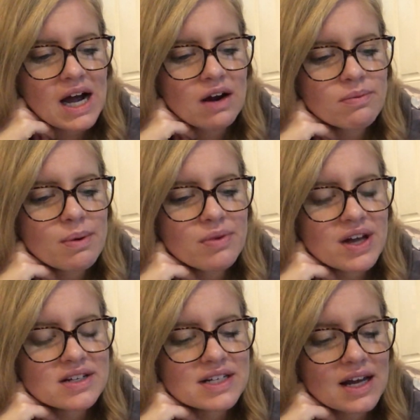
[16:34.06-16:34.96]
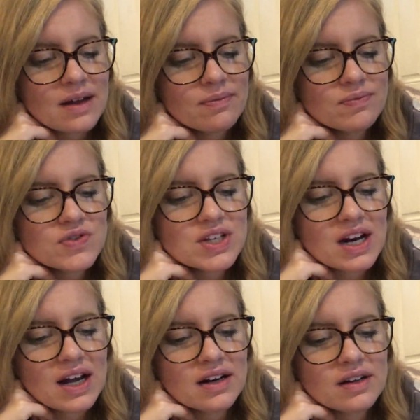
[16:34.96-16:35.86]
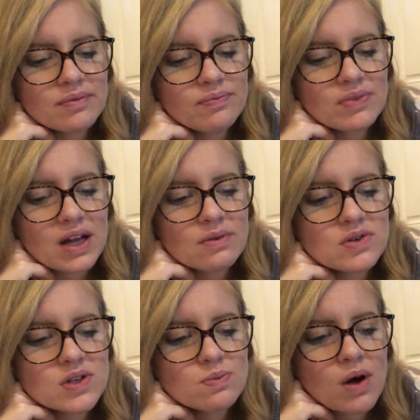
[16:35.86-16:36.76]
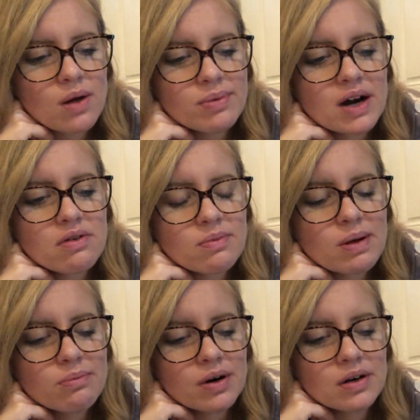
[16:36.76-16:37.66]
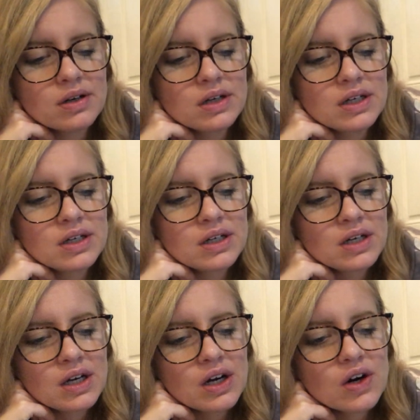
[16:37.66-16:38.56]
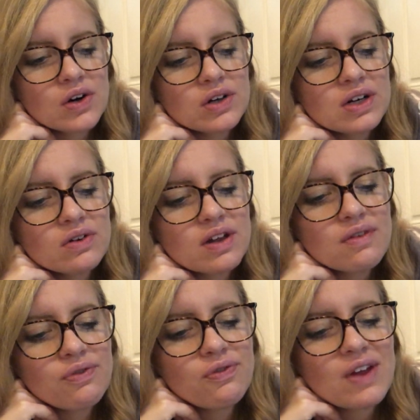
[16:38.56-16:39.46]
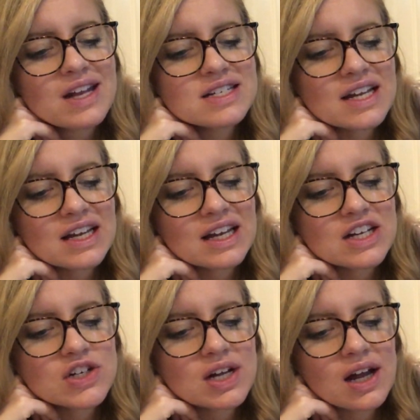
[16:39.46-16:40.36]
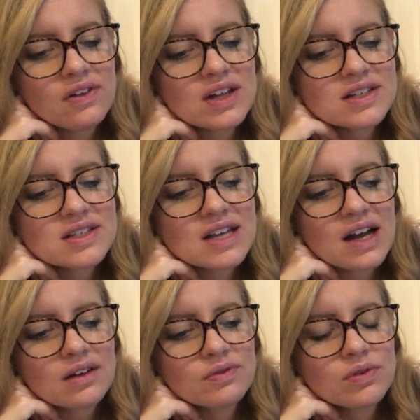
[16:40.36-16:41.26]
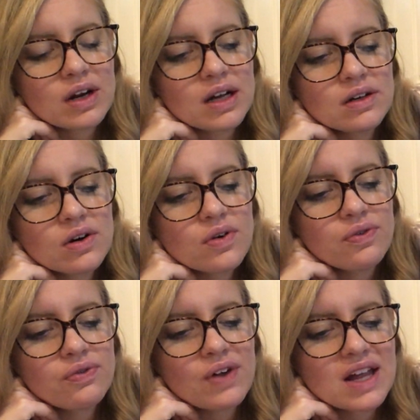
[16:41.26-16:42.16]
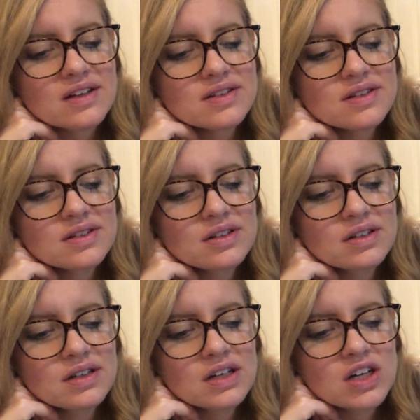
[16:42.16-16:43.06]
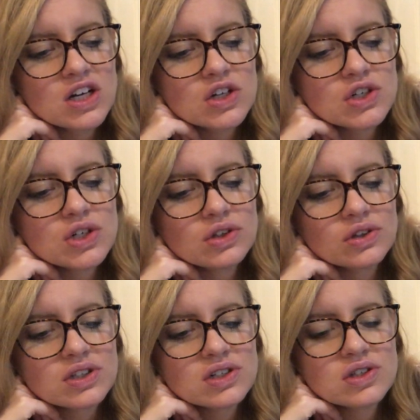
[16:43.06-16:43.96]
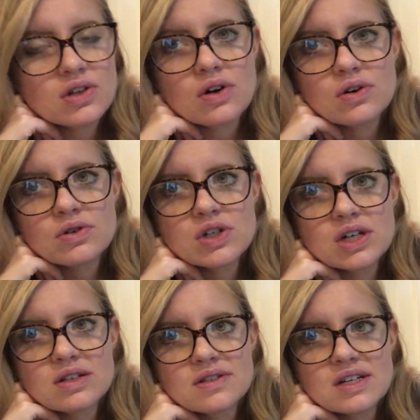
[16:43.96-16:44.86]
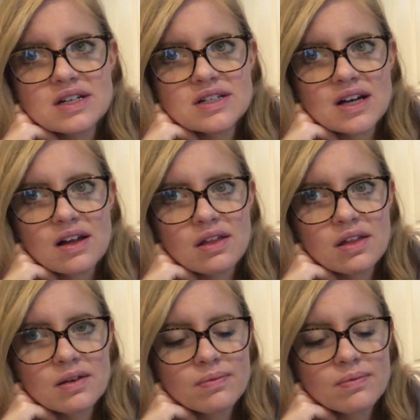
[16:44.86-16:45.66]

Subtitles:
I remember that day, said Ida. I was small, but I remember her nearly fainting as she held that sack of grain, her face. She looked as though she had seen death.